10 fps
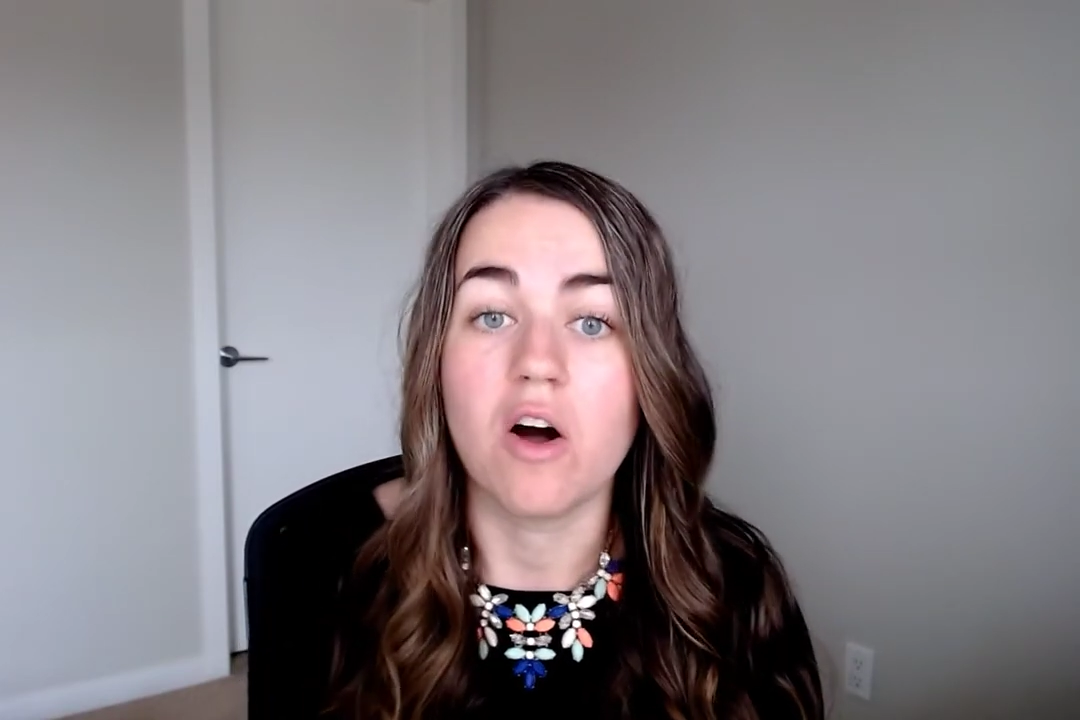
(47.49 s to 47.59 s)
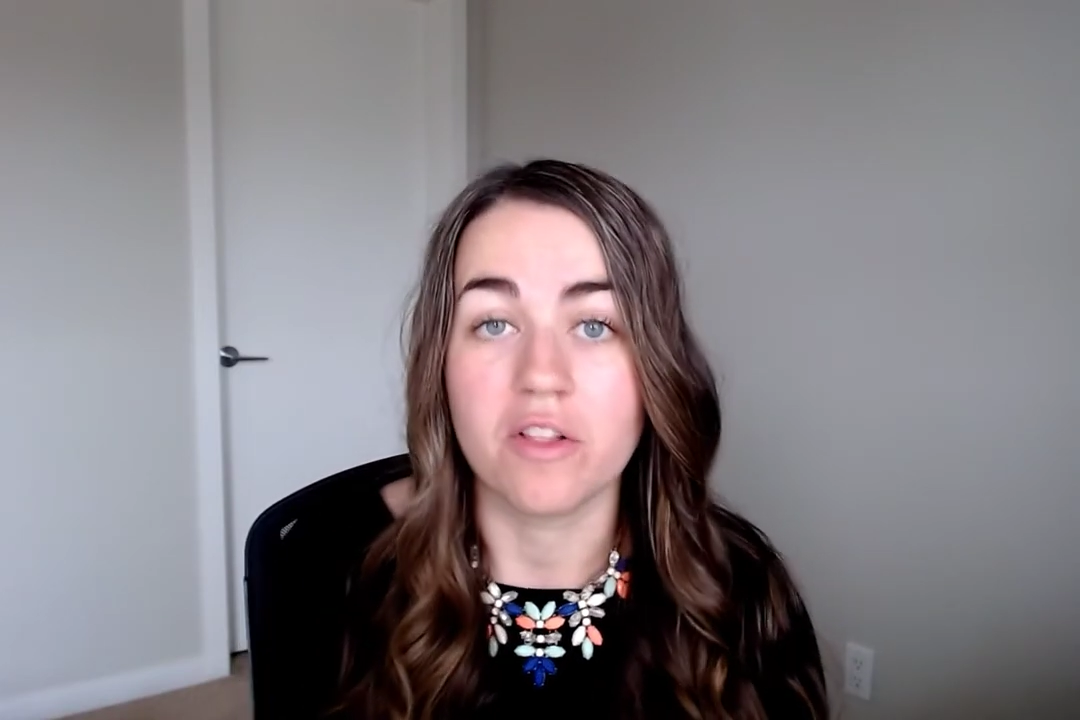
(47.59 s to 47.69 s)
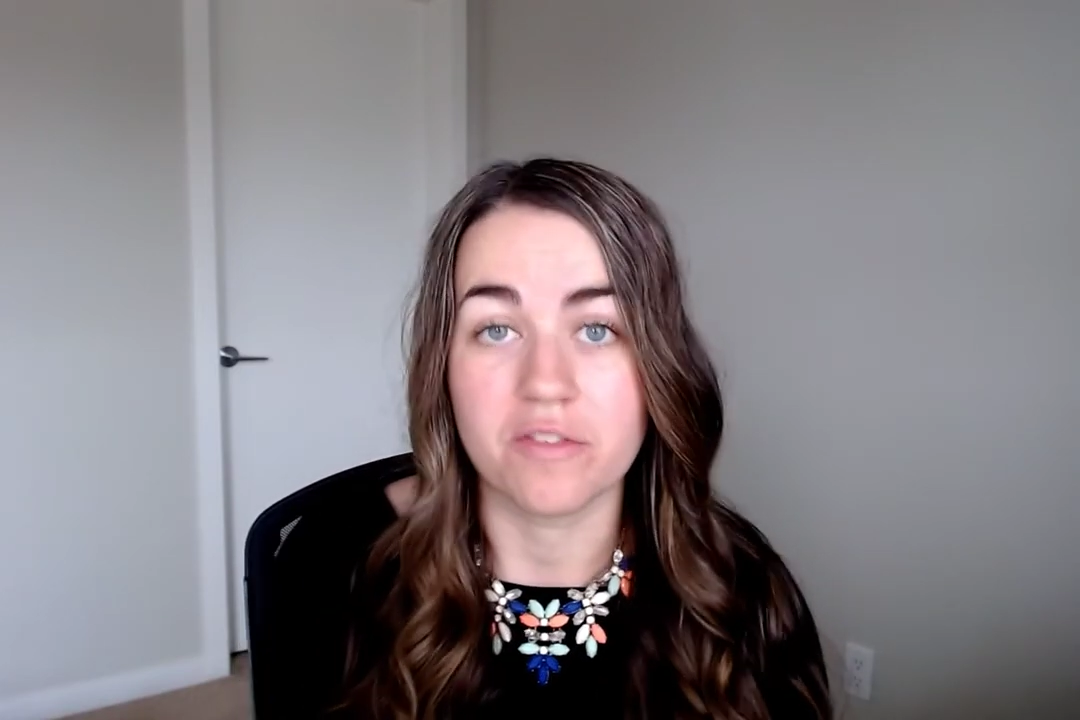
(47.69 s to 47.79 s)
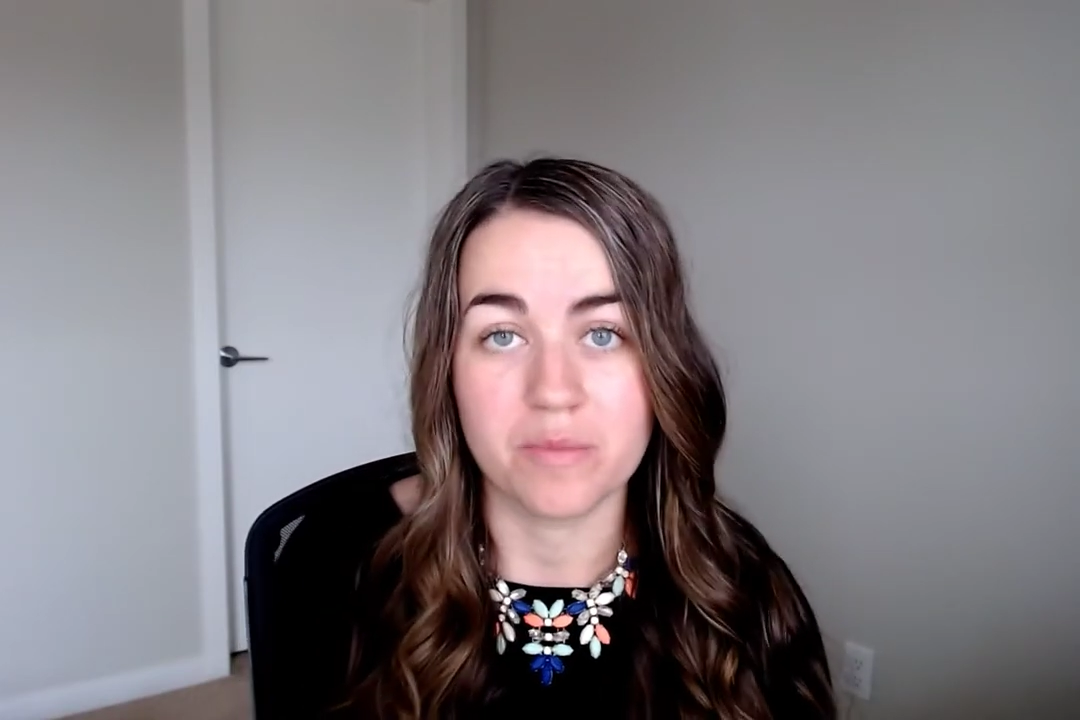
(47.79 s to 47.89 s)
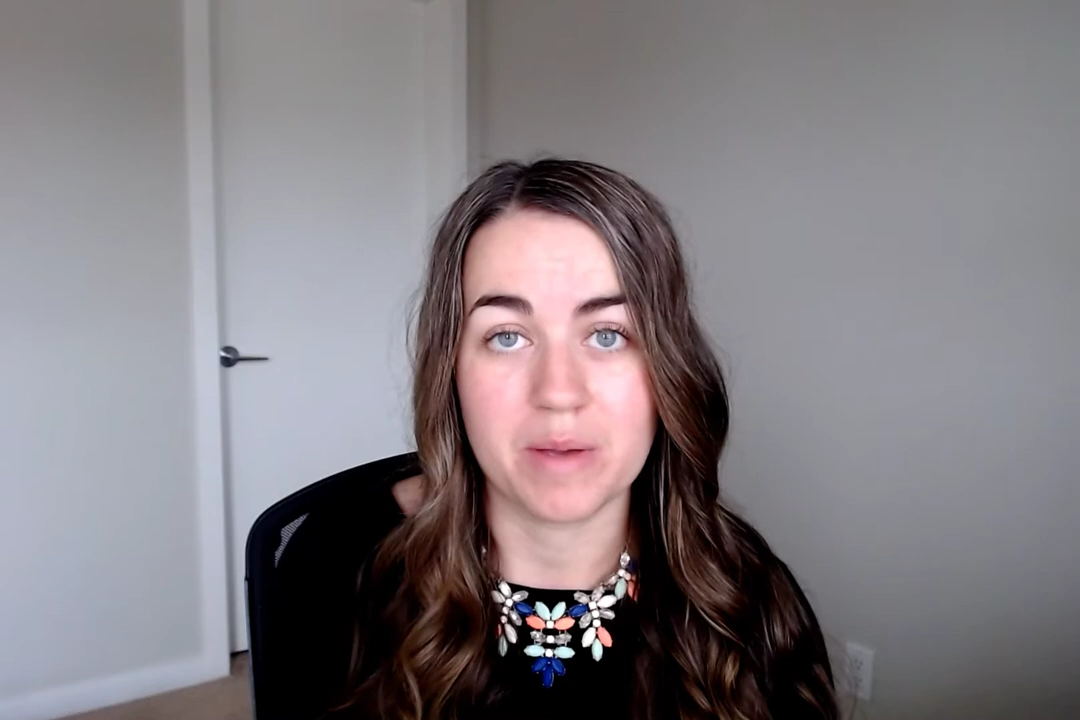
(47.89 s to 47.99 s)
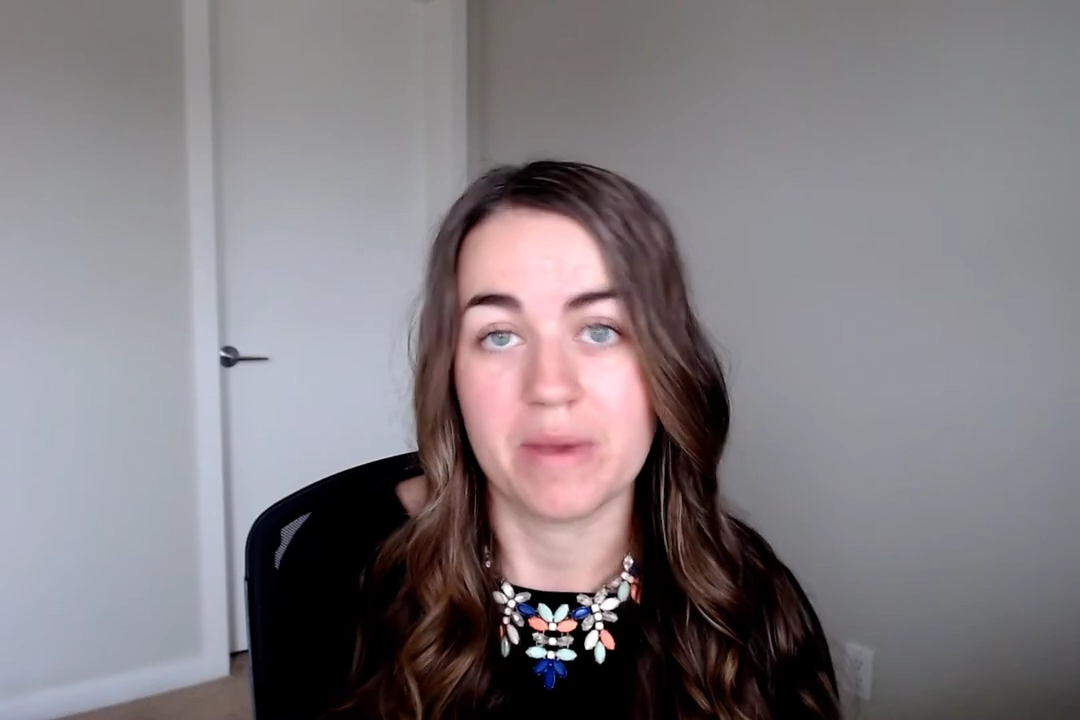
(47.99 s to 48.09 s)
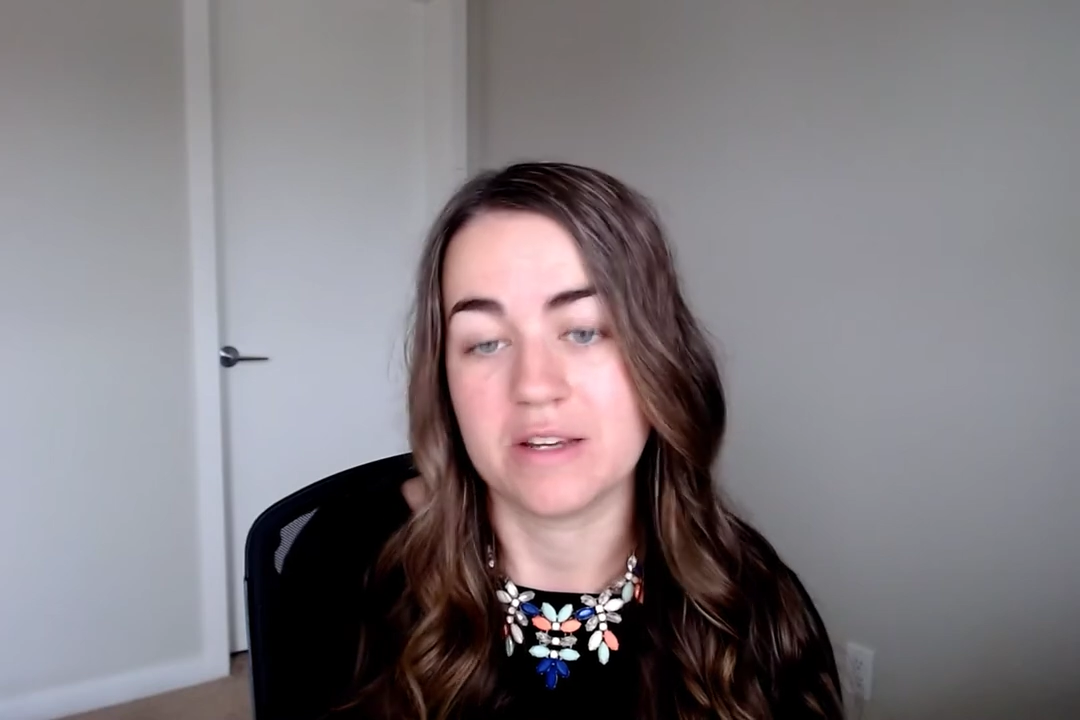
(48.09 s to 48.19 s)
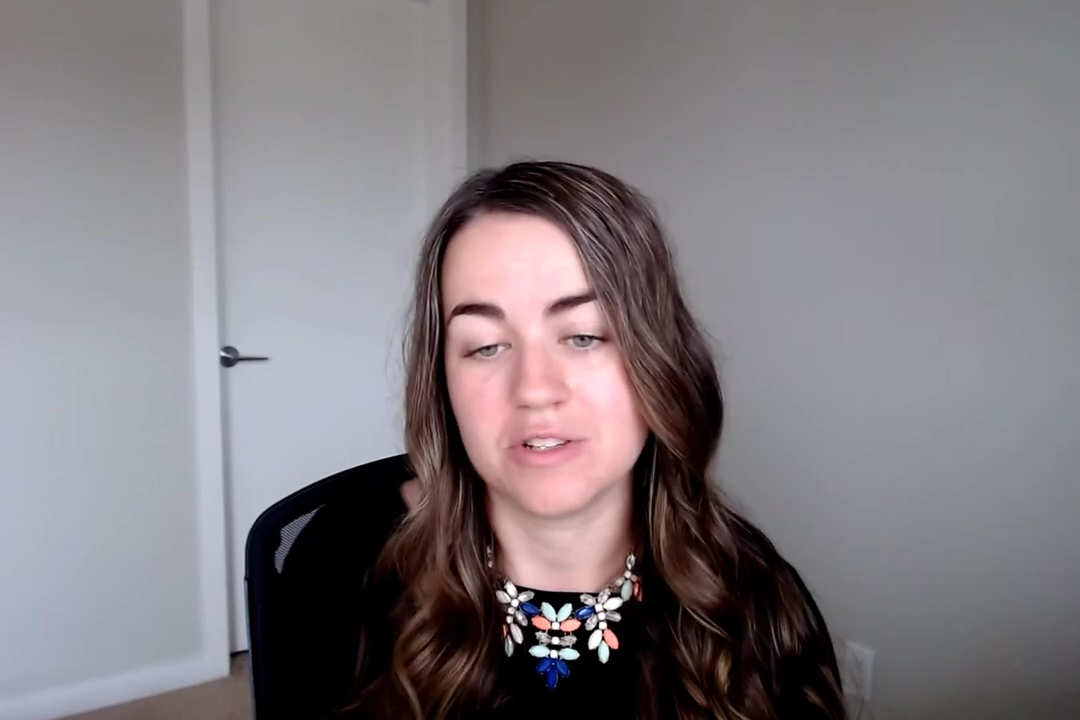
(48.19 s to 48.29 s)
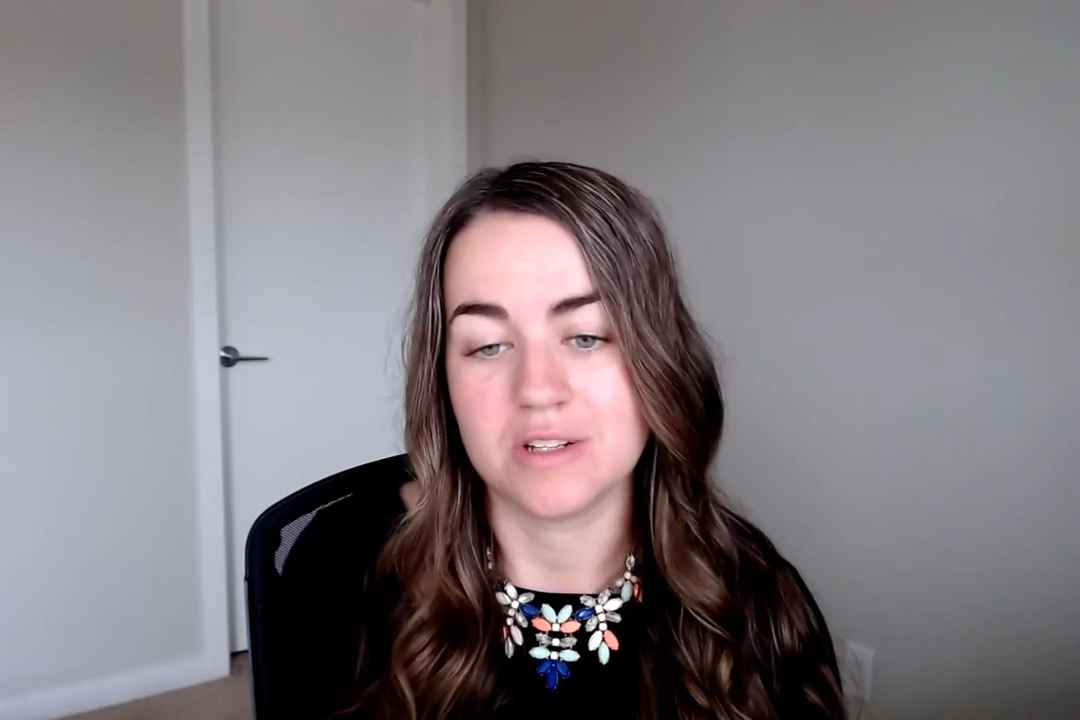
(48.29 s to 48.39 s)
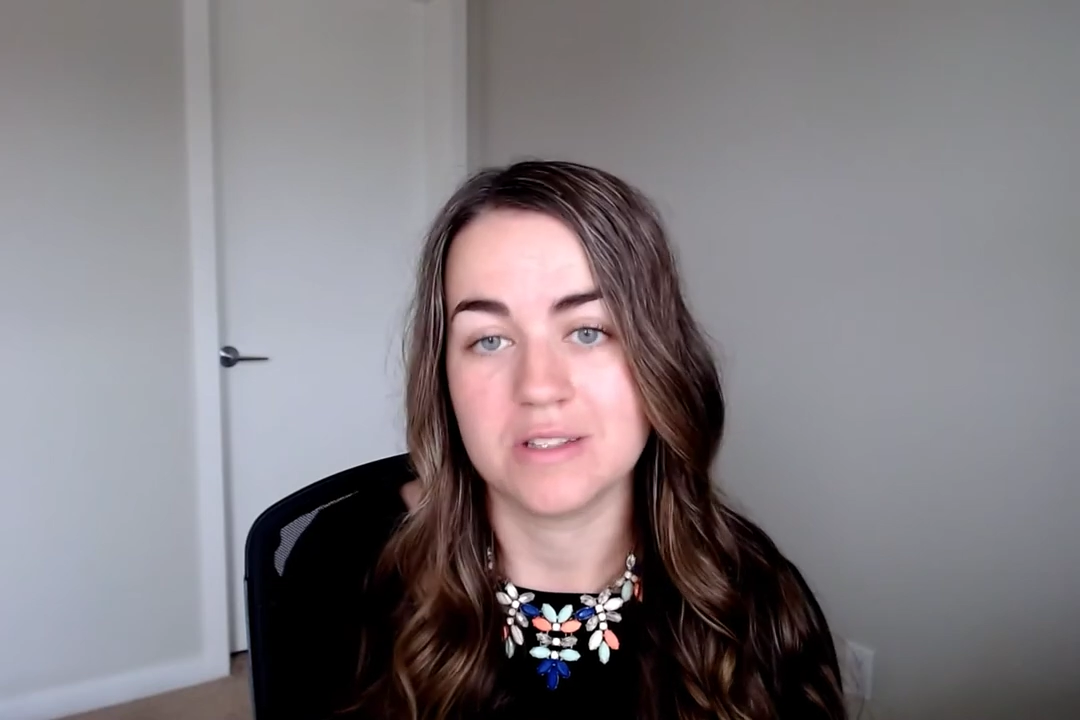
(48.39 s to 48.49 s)
all of my
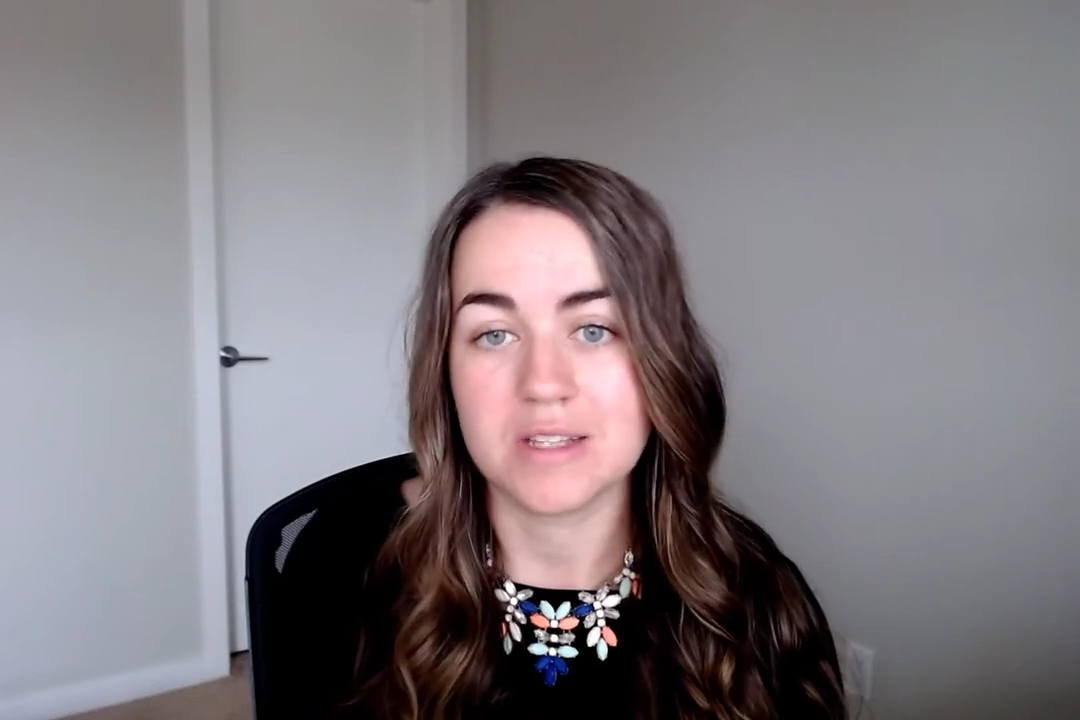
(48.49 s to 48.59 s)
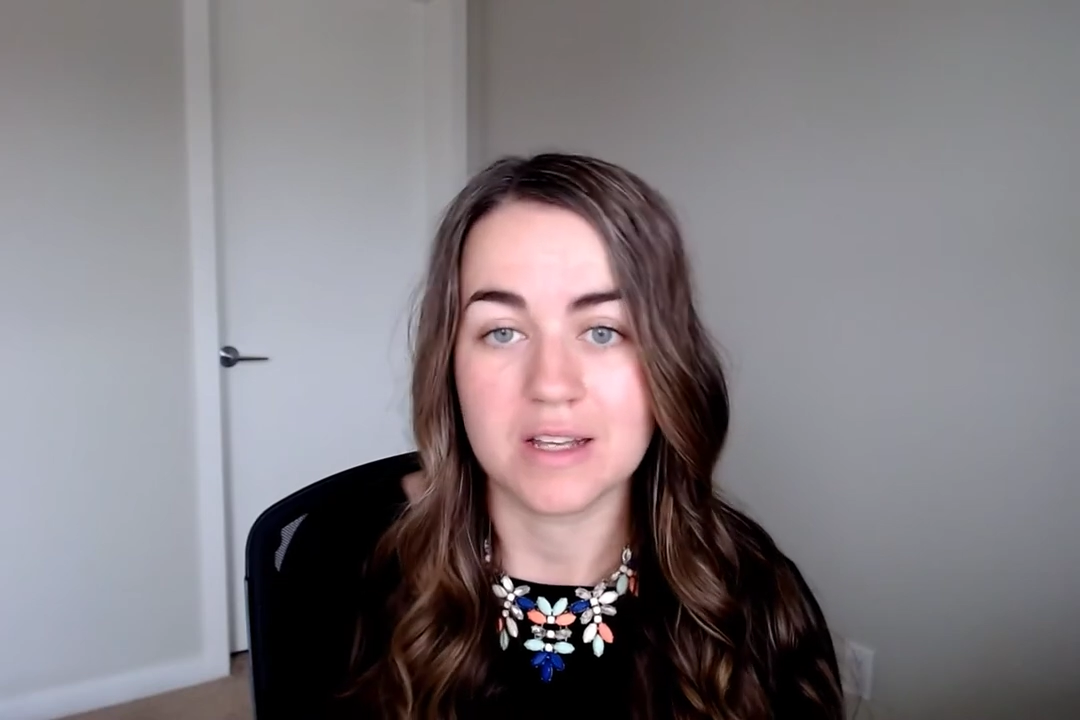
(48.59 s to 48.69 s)
patients,